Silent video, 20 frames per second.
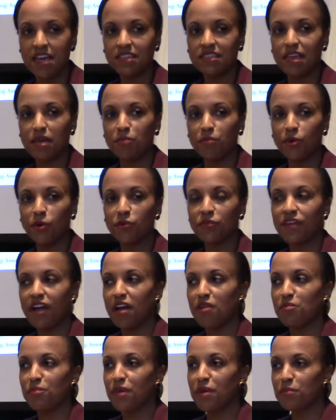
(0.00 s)
that both
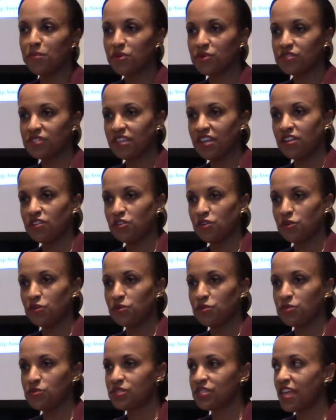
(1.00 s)
our members can
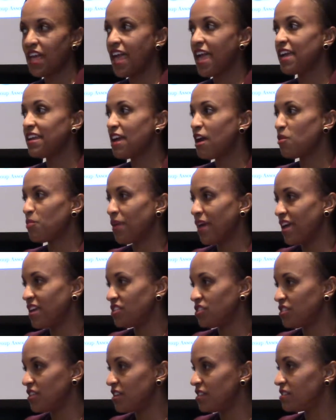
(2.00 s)
use and our
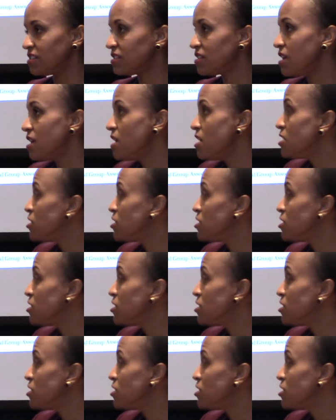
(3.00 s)
patients